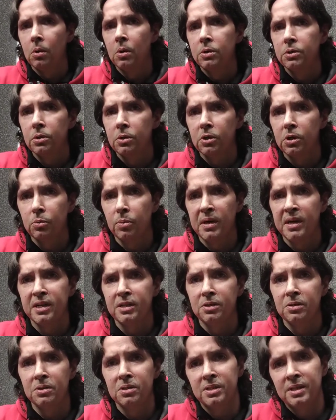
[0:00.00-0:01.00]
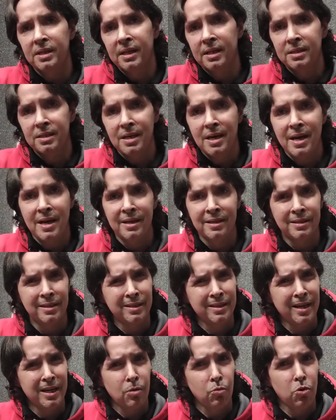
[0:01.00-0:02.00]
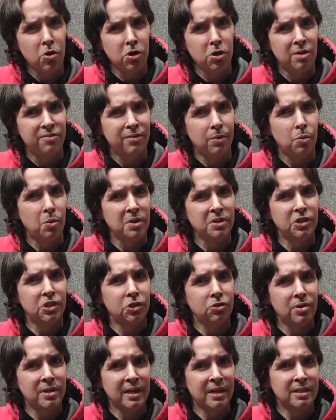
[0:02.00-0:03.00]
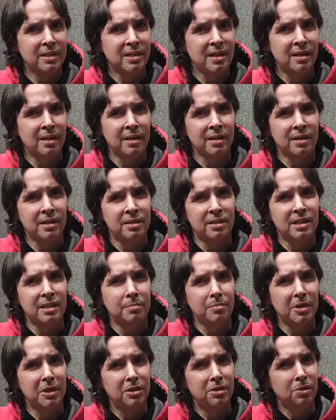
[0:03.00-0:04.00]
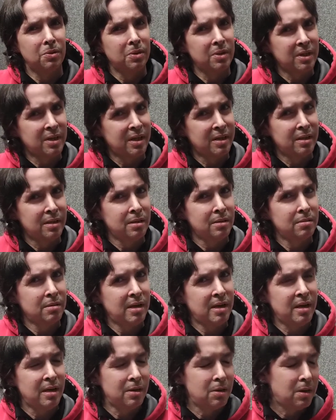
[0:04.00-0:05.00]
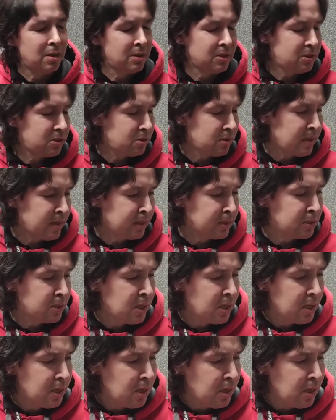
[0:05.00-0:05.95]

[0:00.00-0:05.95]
So a good way to do this to get started is just kind of work off of 1 string instead of like you see me doing, kind of hitting all the strings.